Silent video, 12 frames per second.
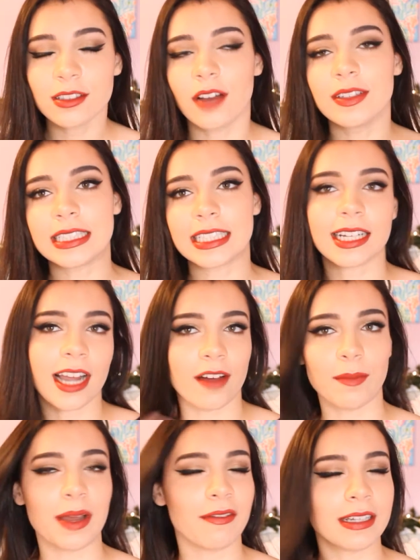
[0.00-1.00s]
Obviously like I
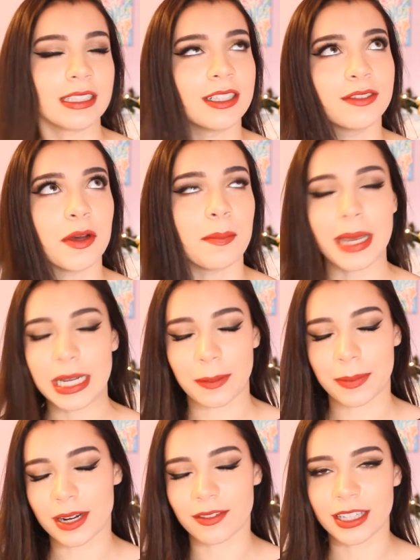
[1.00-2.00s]
have my festive
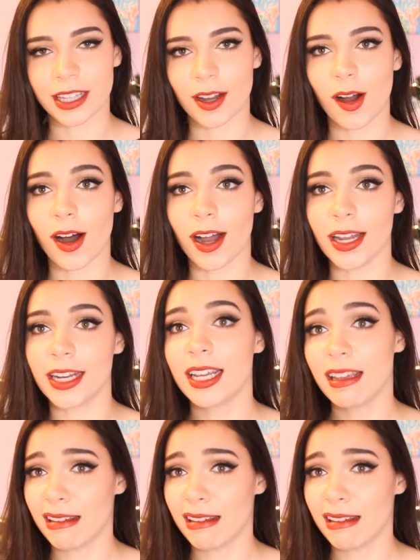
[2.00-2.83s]
makeup and everything on.